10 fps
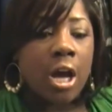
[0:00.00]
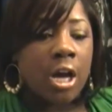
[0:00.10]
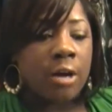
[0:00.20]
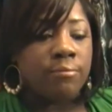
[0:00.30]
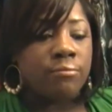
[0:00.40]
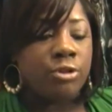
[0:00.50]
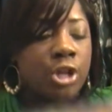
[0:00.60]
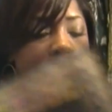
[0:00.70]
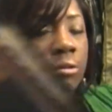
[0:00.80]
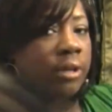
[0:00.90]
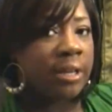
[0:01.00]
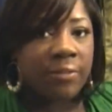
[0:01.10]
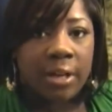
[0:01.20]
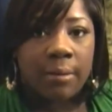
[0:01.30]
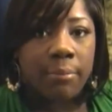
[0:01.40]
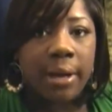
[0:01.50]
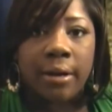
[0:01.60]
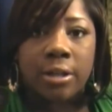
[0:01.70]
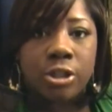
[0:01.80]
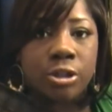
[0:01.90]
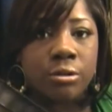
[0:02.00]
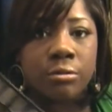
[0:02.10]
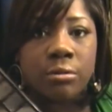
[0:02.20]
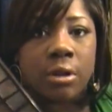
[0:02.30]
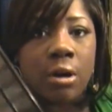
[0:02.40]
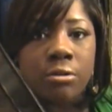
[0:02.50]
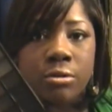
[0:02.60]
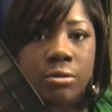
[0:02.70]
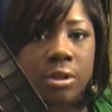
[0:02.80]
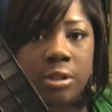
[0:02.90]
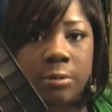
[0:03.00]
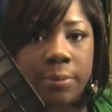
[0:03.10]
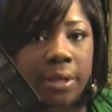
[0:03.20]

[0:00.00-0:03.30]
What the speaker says: Don't even compare it to the Coastal Scents,